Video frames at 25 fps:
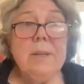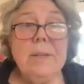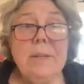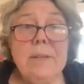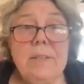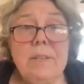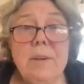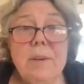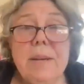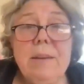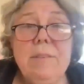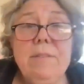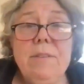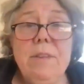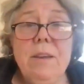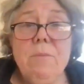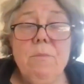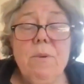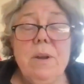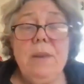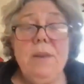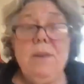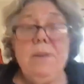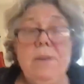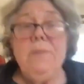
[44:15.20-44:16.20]
So I guess they
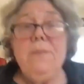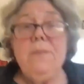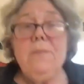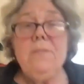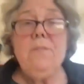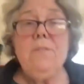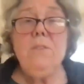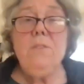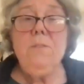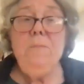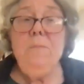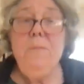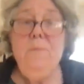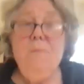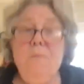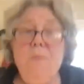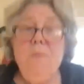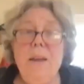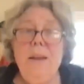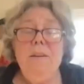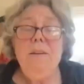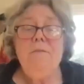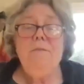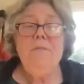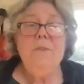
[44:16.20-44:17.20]
want you to just
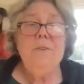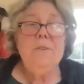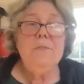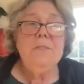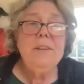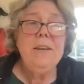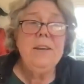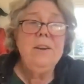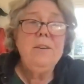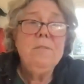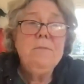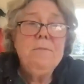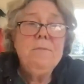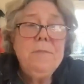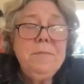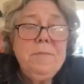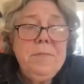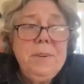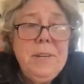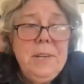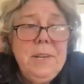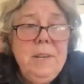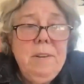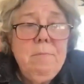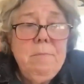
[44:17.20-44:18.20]
write for 10 or
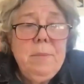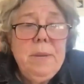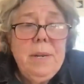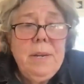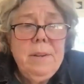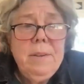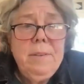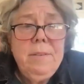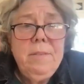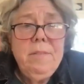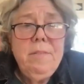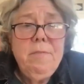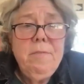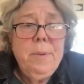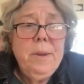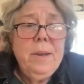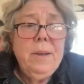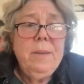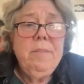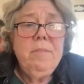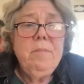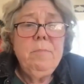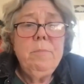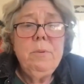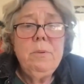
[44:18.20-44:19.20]
15 minutes, if
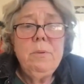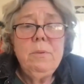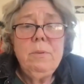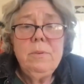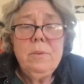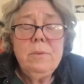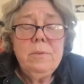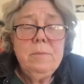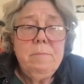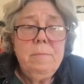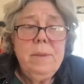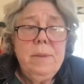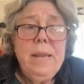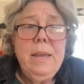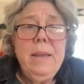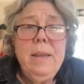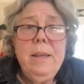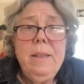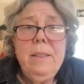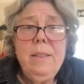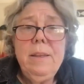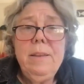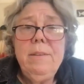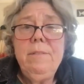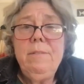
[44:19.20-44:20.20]
possible,
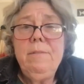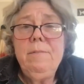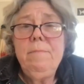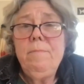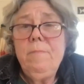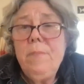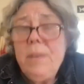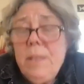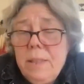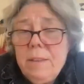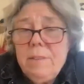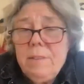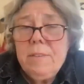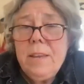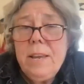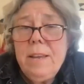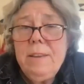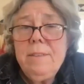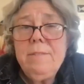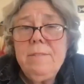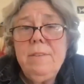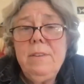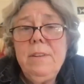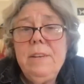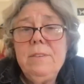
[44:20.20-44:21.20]
making these, in this
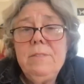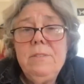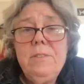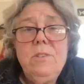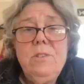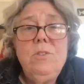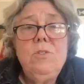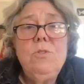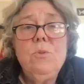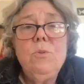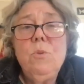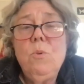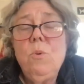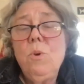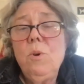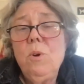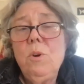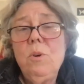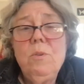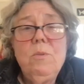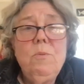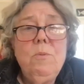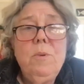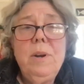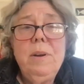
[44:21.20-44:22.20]
case, lists
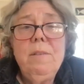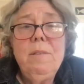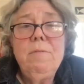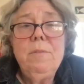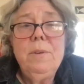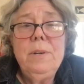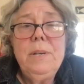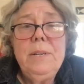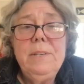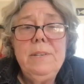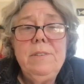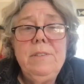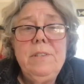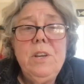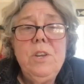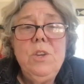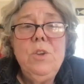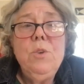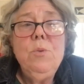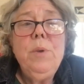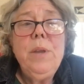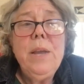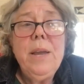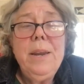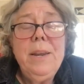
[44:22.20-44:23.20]
or whatever it is that
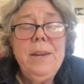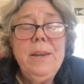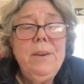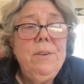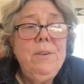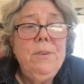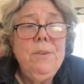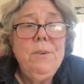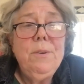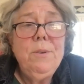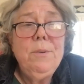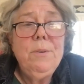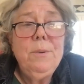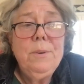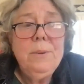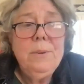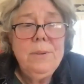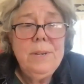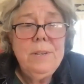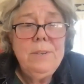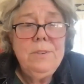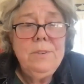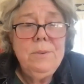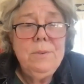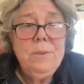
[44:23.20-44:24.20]
you get into
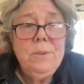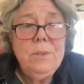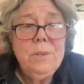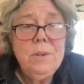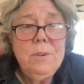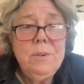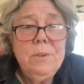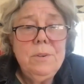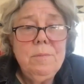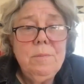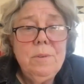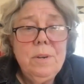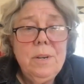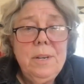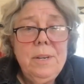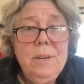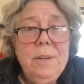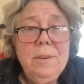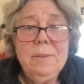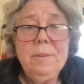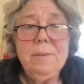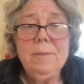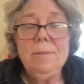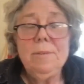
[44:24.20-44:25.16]
as you start to write.